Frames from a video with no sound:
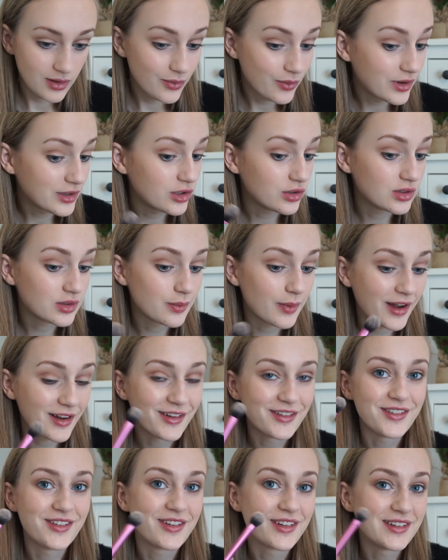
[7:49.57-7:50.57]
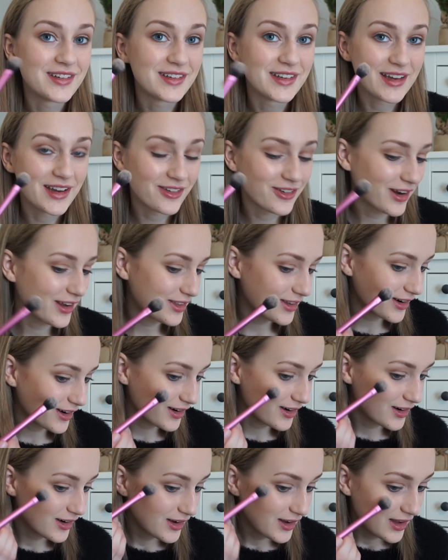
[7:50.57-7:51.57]
When you smile, you can see it right
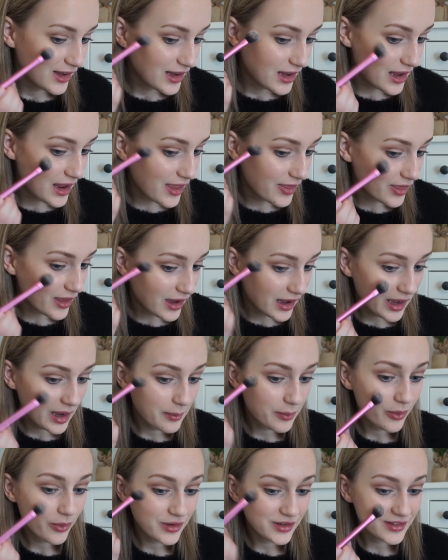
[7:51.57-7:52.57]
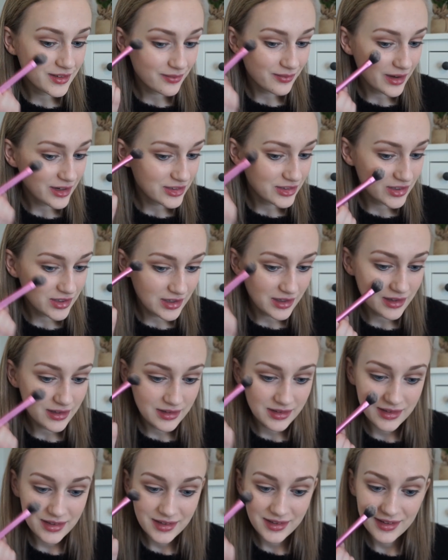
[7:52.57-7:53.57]
there. And the high points of my cheeks.